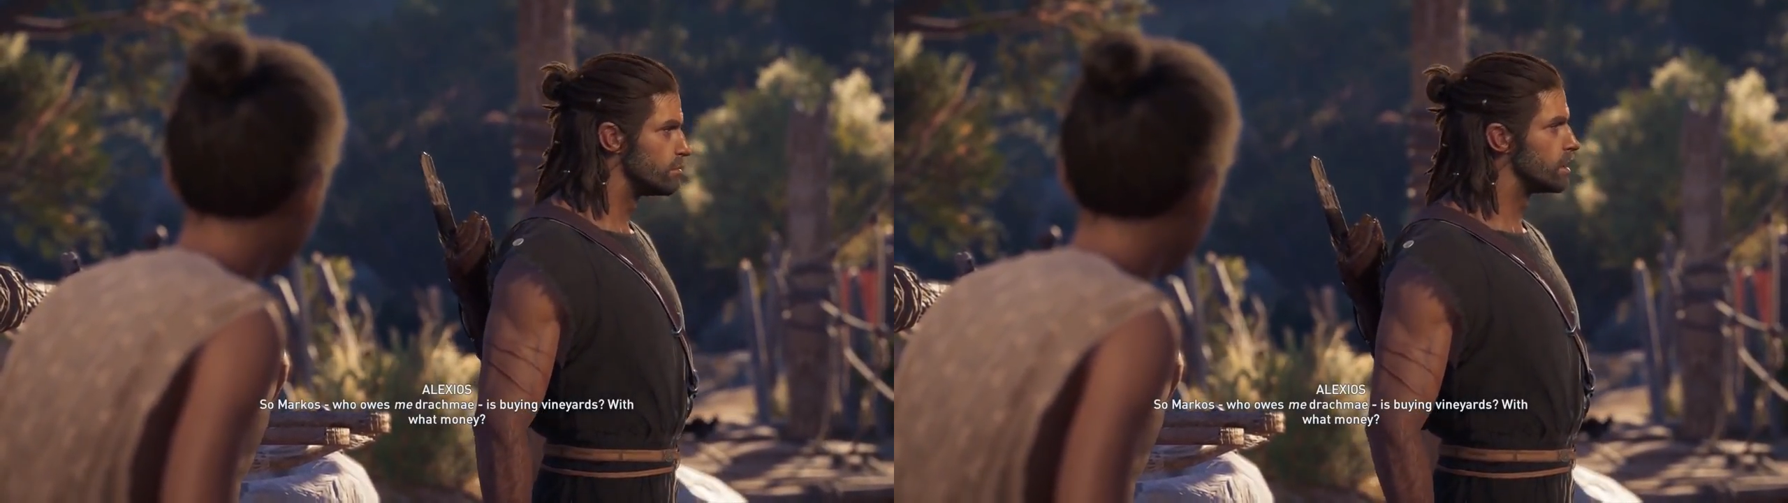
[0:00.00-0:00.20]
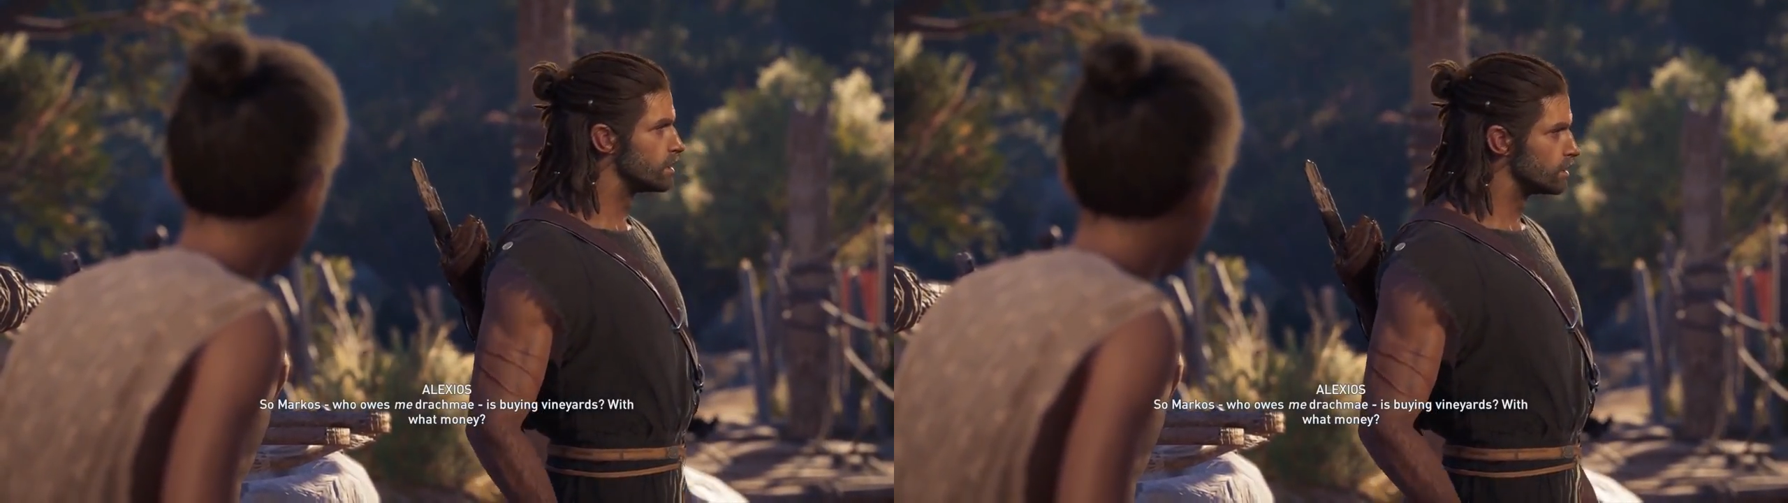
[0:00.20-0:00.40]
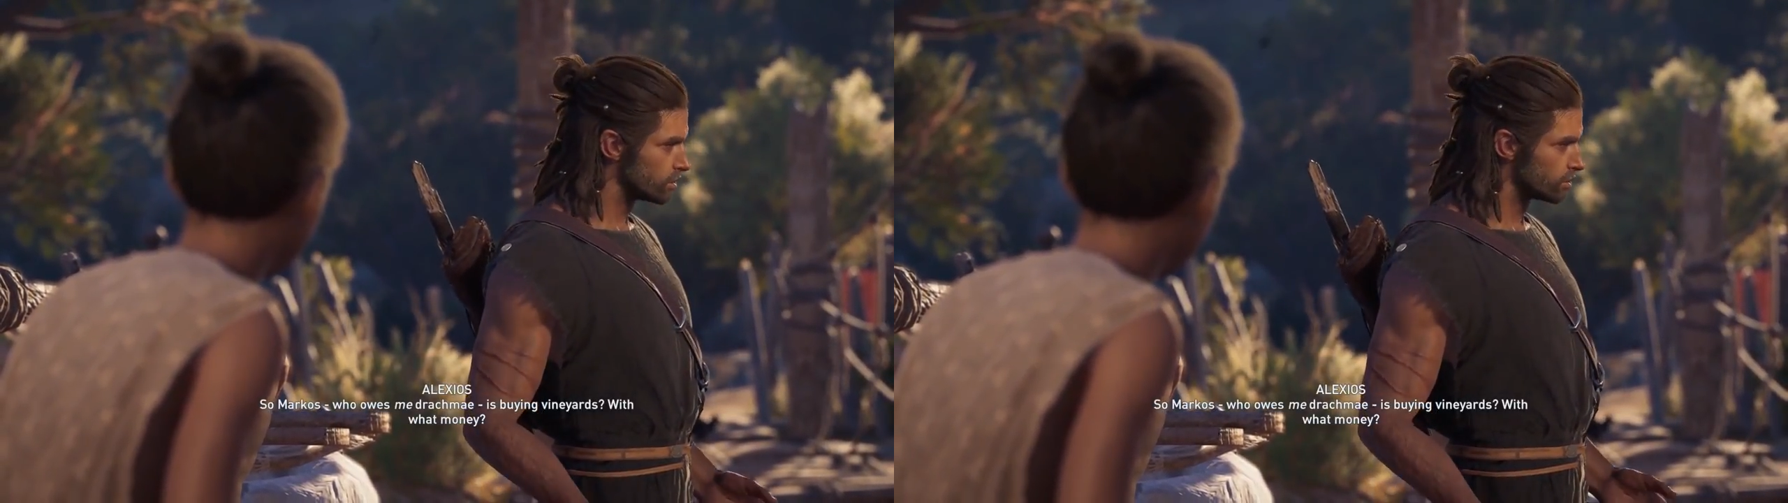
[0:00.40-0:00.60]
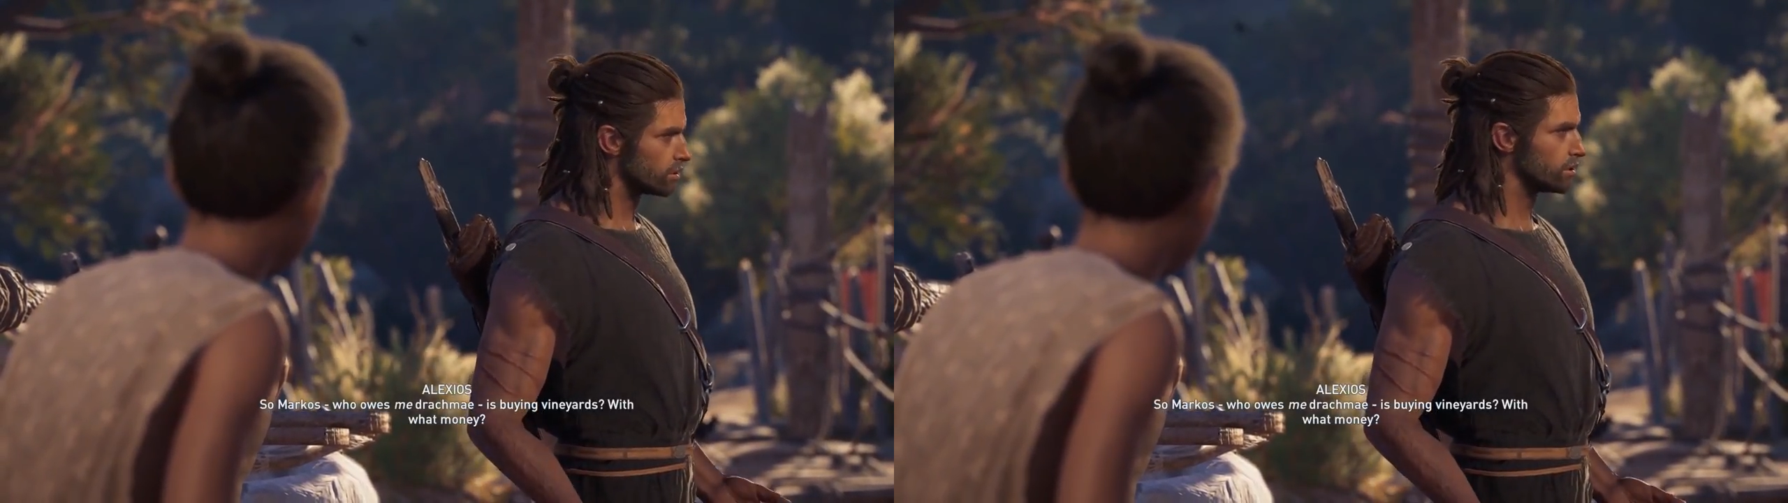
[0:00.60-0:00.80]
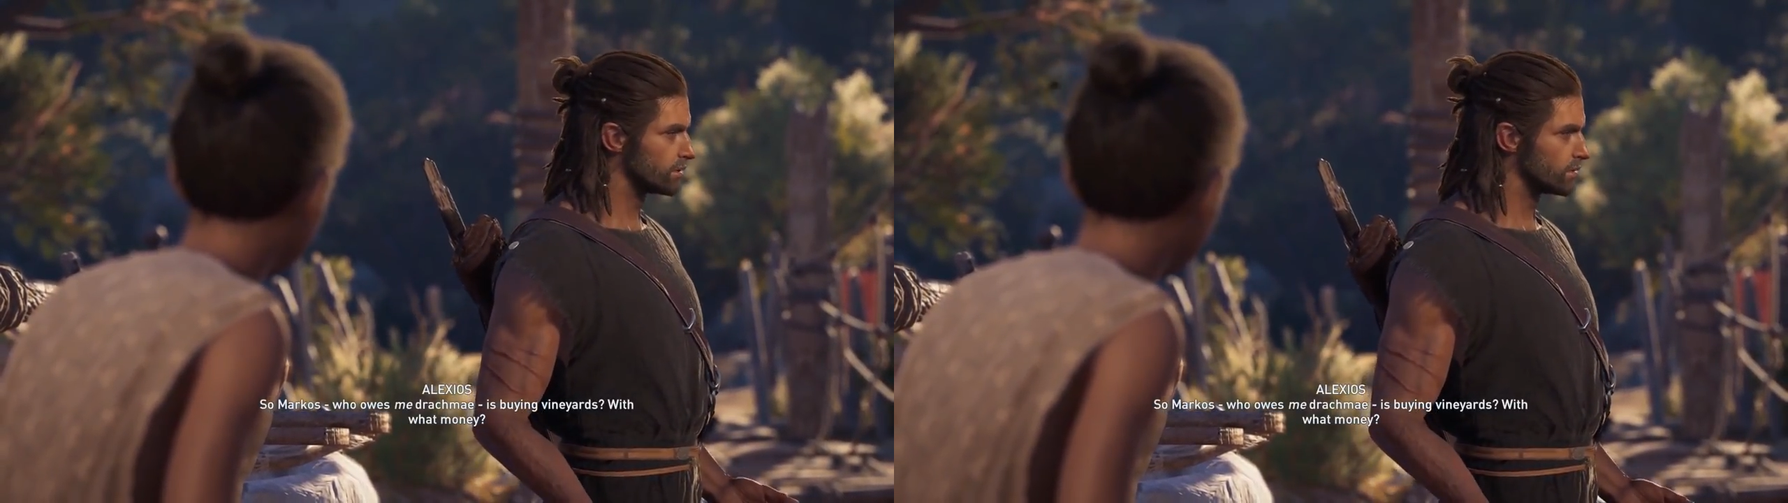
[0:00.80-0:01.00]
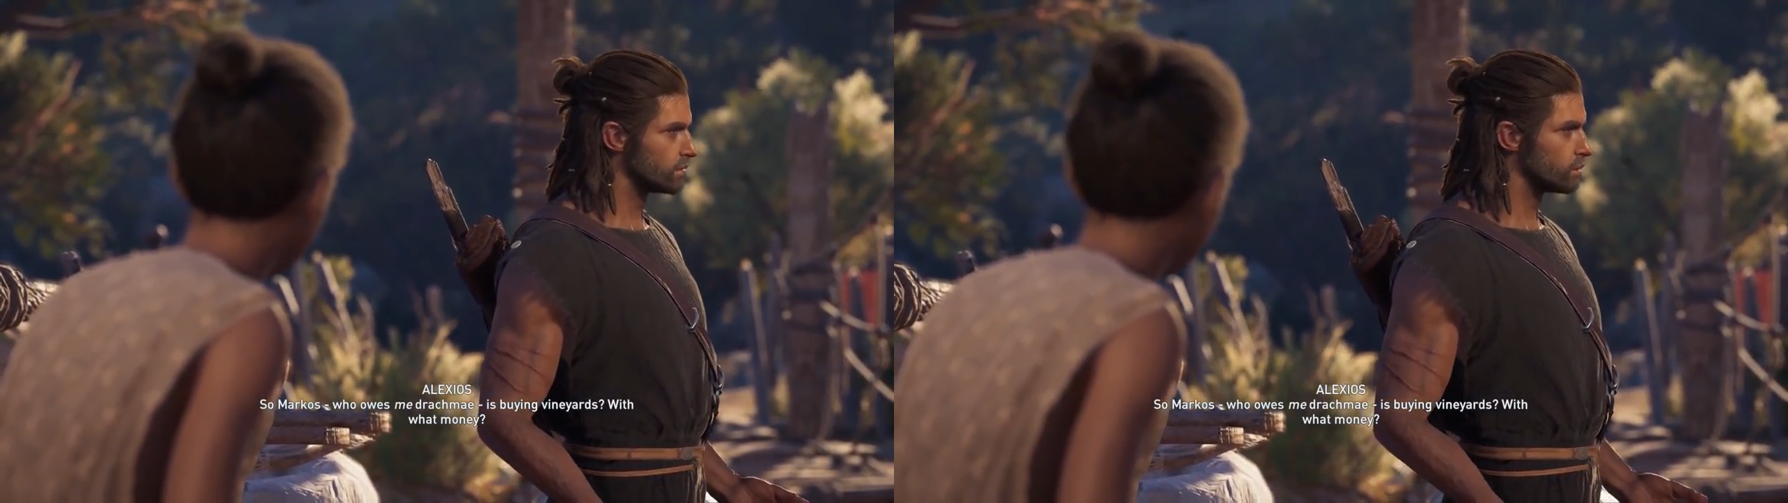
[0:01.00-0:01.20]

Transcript: Marcos,